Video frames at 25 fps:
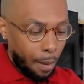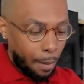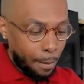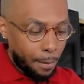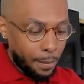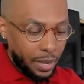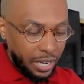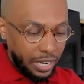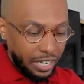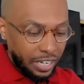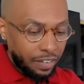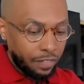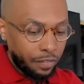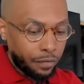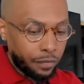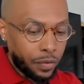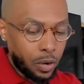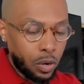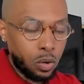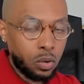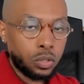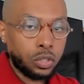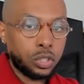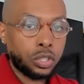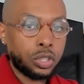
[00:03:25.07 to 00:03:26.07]
Many
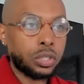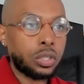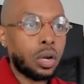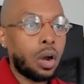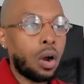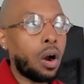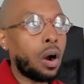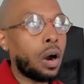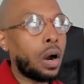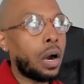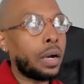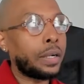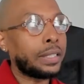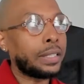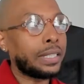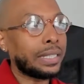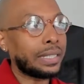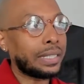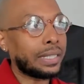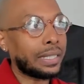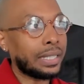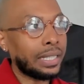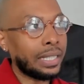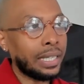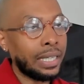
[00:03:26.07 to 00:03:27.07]
folks are
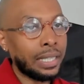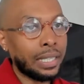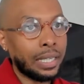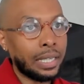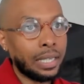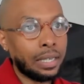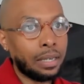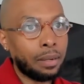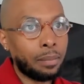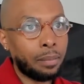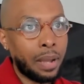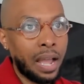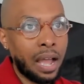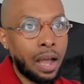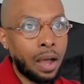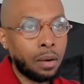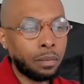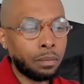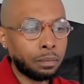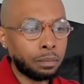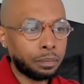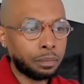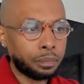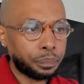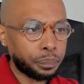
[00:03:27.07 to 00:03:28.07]
just thinking
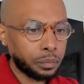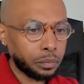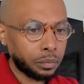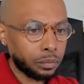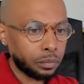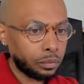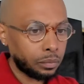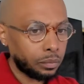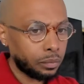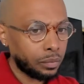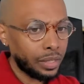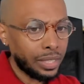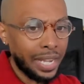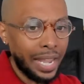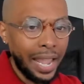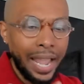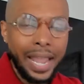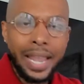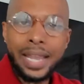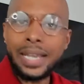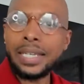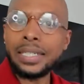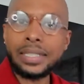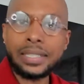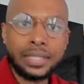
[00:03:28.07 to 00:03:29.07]
about,
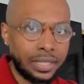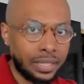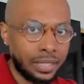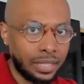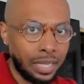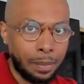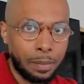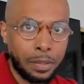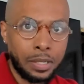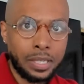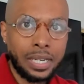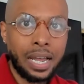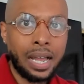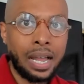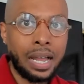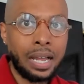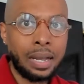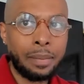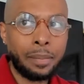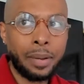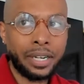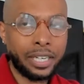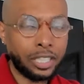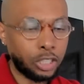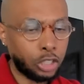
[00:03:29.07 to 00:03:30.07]
hey, it's the
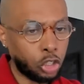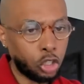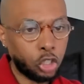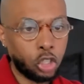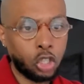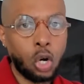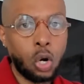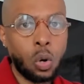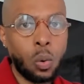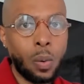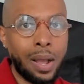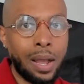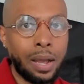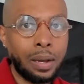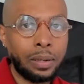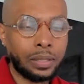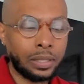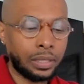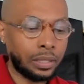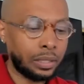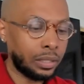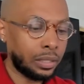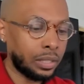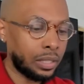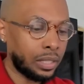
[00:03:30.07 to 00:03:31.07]
summertime, I get to go out
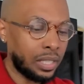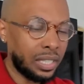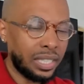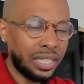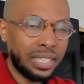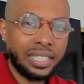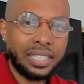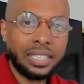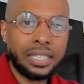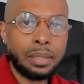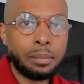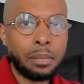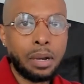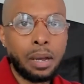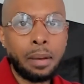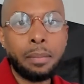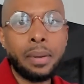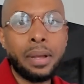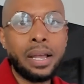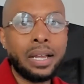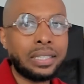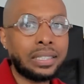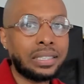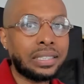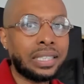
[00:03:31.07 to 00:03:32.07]
and live my
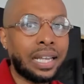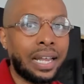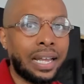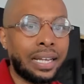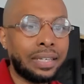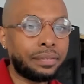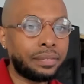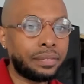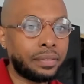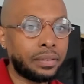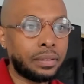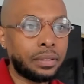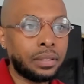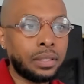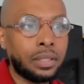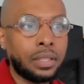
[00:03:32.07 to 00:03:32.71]
best life.